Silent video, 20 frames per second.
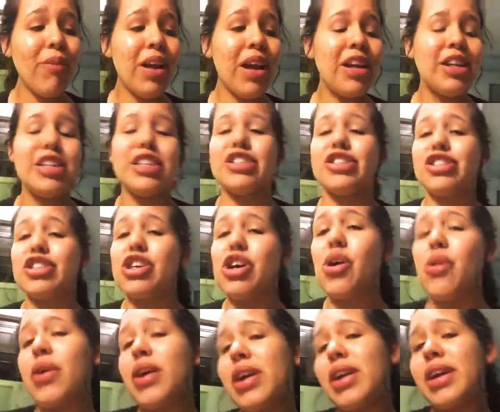I taste the
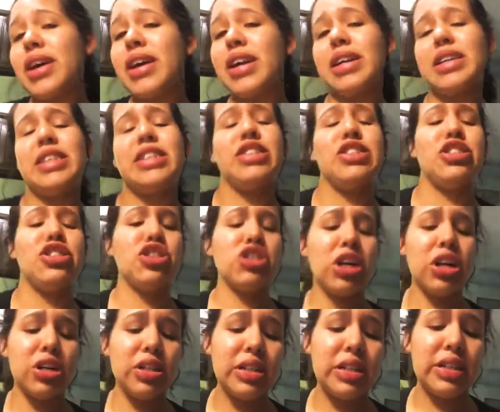coconut, I taste the
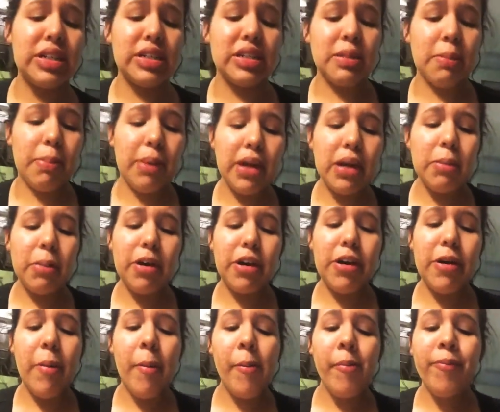chocolate, I taste the peanut
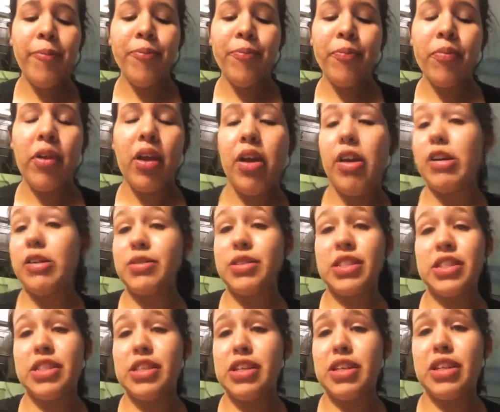butter. I don't
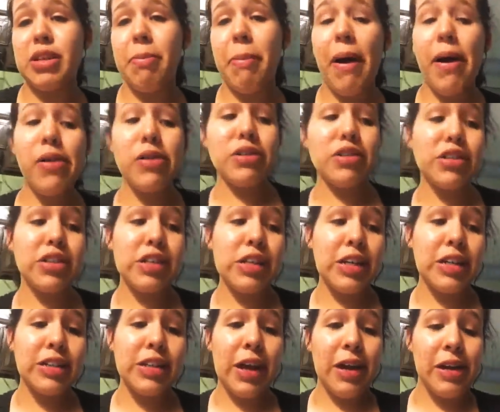taste any of the powders that I
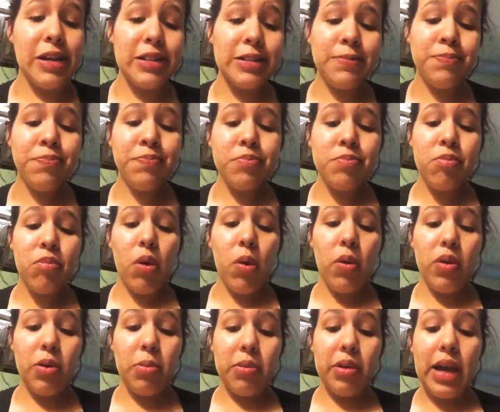had to add,
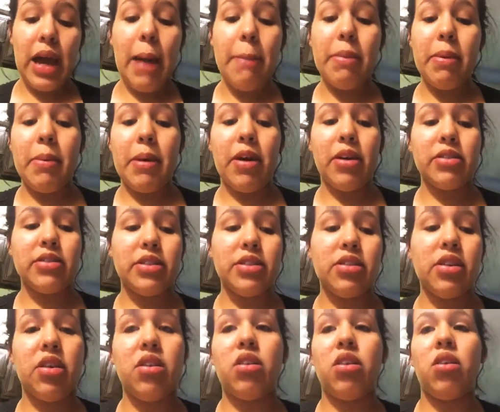which I'm really happy about, because I
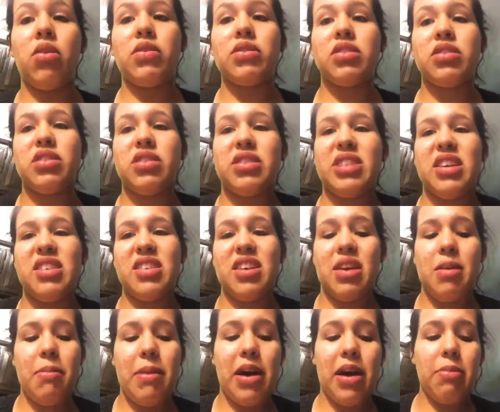thought, oh, it's gonna taste
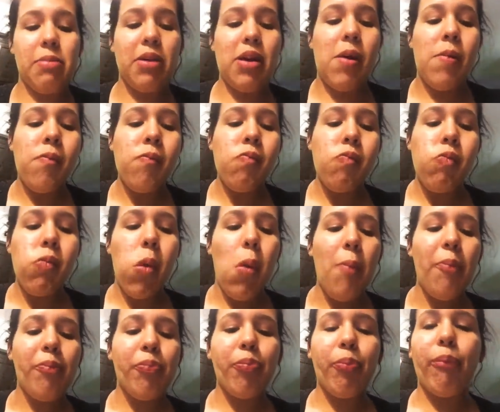kind of bad. But
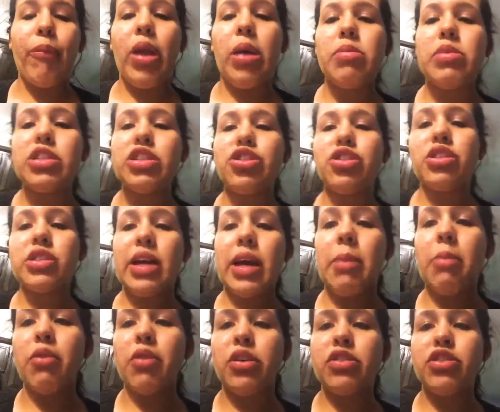I'm gonna turn the
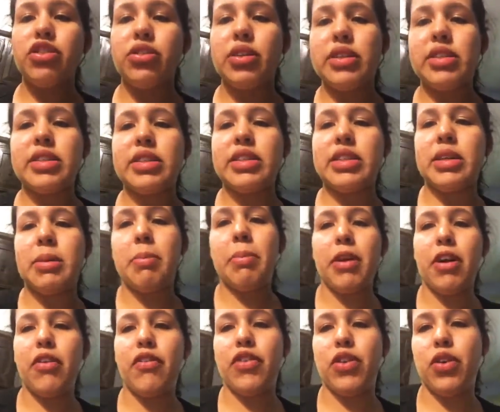camera around so you guys can get a
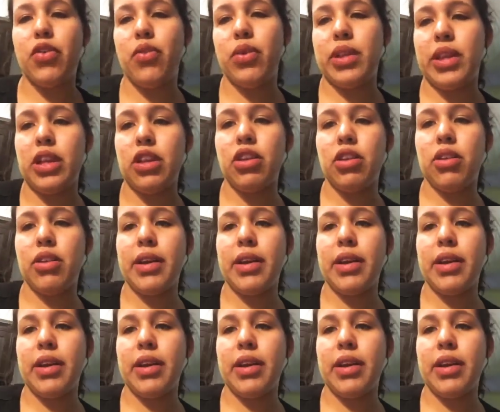better view of what they look